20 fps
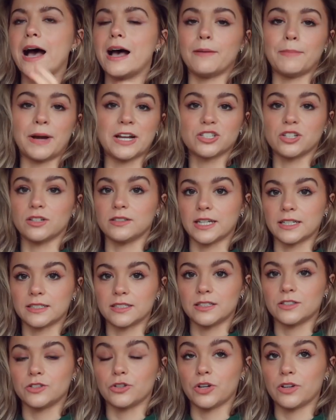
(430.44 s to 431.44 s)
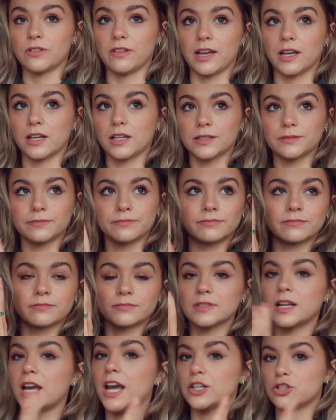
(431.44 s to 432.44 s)
I'm actually addicted to it, like
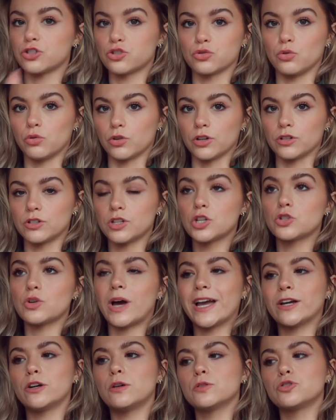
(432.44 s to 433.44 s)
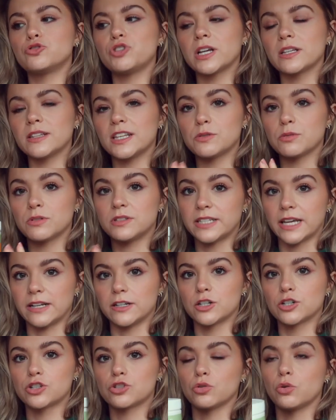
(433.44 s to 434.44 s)
it's so good. So I always drink these with
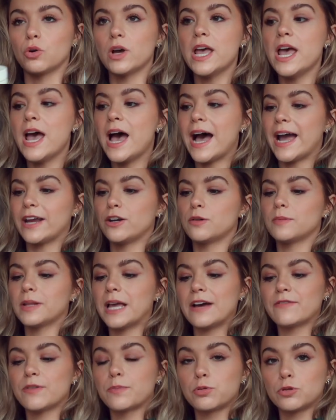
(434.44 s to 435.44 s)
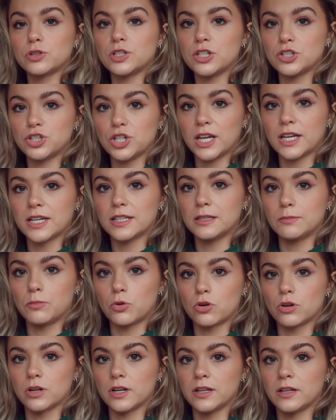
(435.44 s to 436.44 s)
dinner. So I normally have a protein shake in the
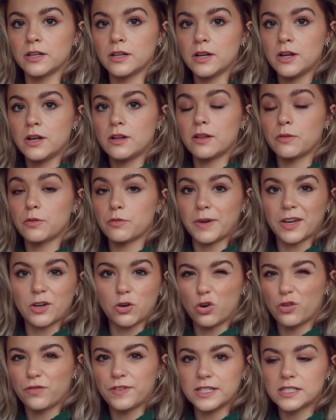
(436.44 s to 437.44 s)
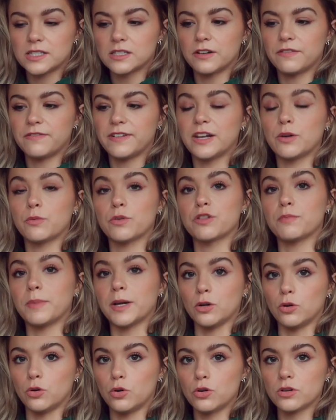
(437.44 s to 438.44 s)
morning with my coffee and stuff in it, with
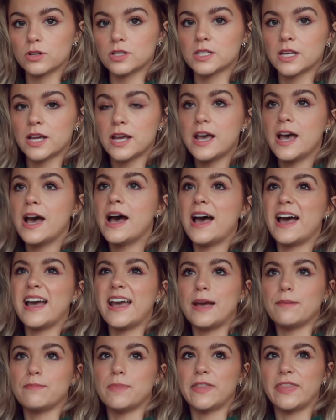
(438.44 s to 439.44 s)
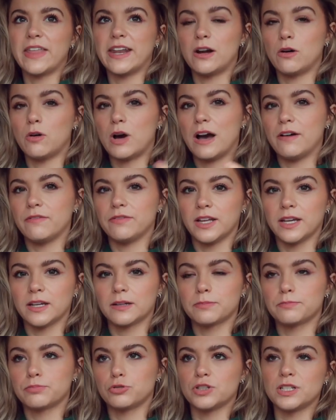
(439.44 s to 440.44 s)
my oats, and then I'll have
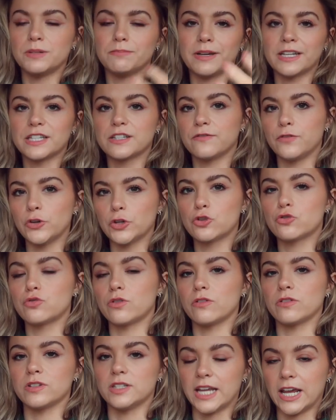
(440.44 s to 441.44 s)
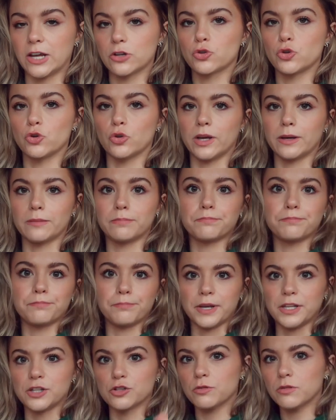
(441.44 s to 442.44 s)
like protein based foods throughout the day, so like
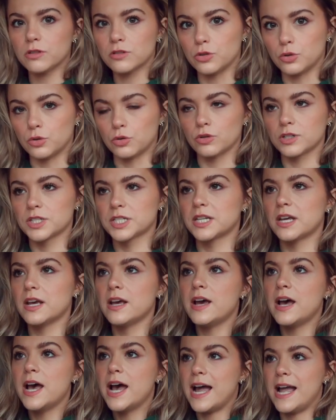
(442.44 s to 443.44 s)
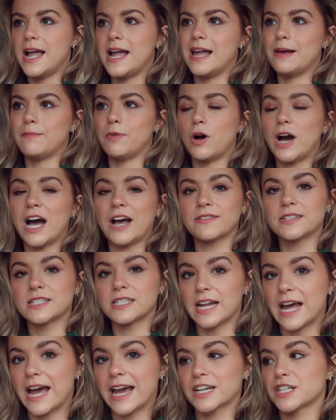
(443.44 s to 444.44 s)
beans with toast. I'll have
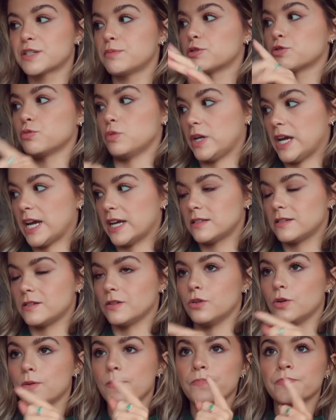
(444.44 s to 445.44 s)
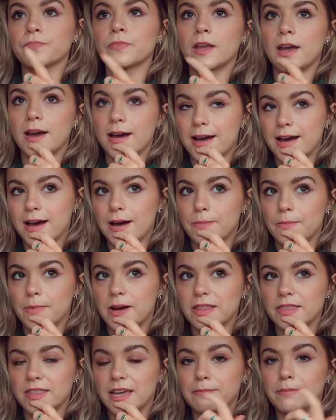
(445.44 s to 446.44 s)
snacks, which we'll get to,
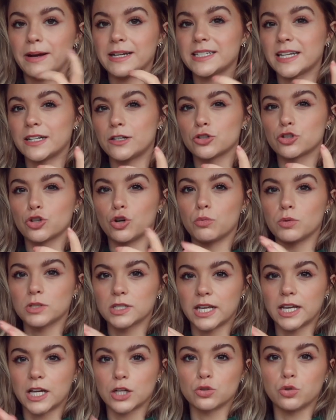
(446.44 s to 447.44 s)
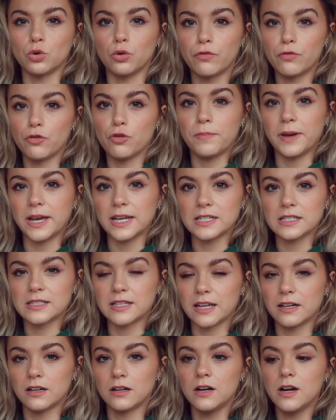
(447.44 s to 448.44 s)
and then my dinner's always like a tofu based
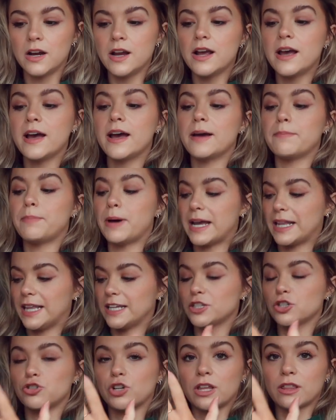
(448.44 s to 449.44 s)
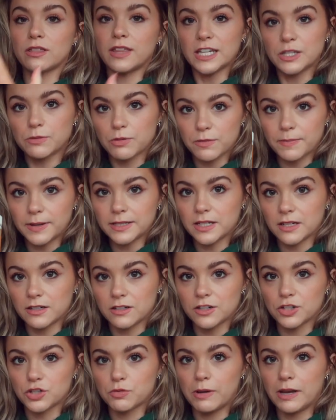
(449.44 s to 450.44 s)
dinner, but I like to drink this with my dinner
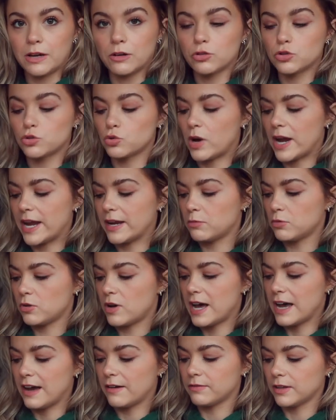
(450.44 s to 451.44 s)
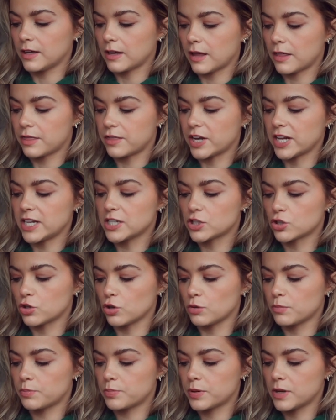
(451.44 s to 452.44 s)
as well. So I will have like a 3
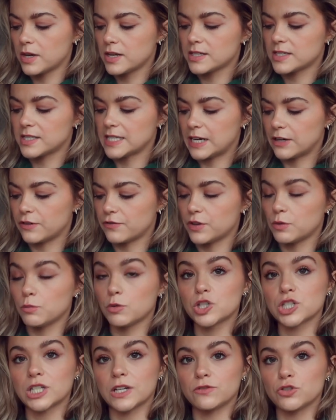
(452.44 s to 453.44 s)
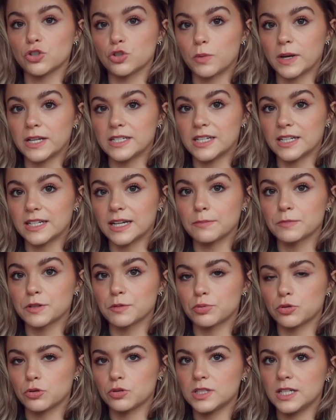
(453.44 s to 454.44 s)
scoop serving, which gives you 20 grams
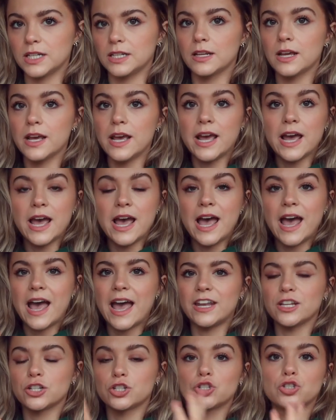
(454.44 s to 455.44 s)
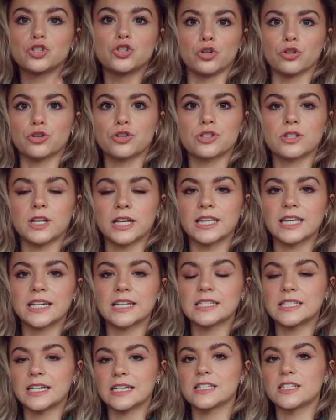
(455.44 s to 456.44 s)
of protein, and it's juice. Like the
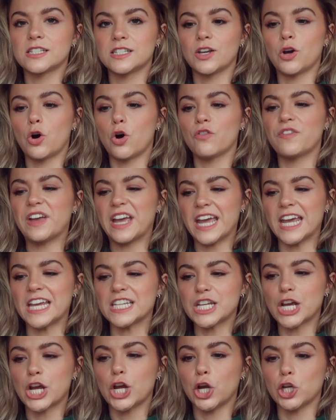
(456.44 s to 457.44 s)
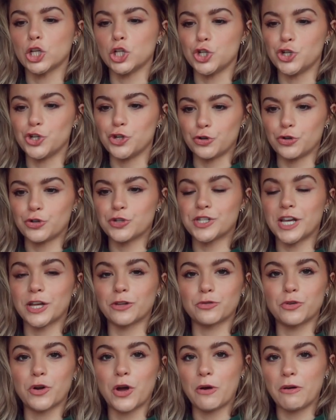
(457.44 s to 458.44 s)
consistency of it is juice. I
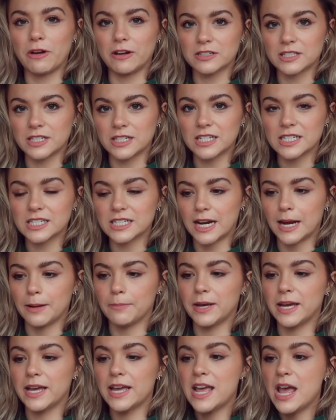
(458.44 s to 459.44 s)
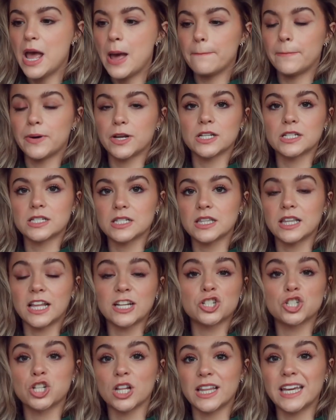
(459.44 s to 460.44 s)
don't know how else to describe it, but it's
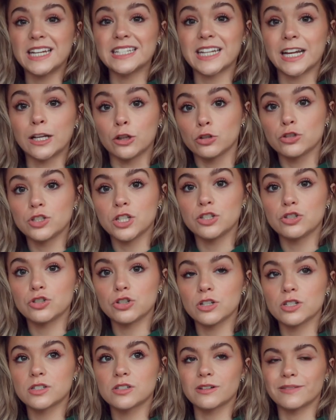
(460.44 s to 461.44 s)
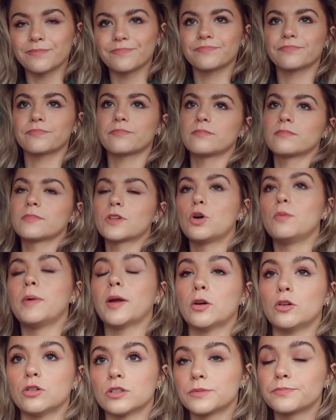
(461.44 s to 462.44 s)
literally like diluted juice. Oh my
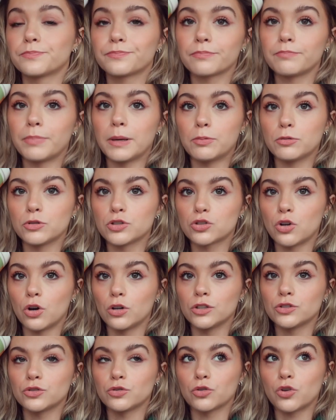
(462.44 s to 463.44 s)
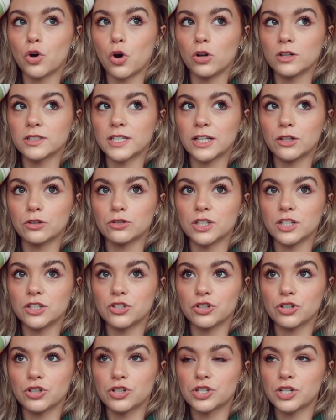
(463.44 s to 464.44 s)
god, people in Scotland don't call it diluted
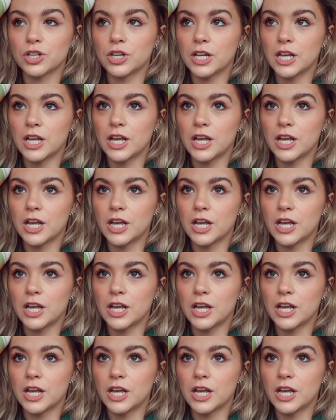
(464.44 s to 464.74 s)
juice.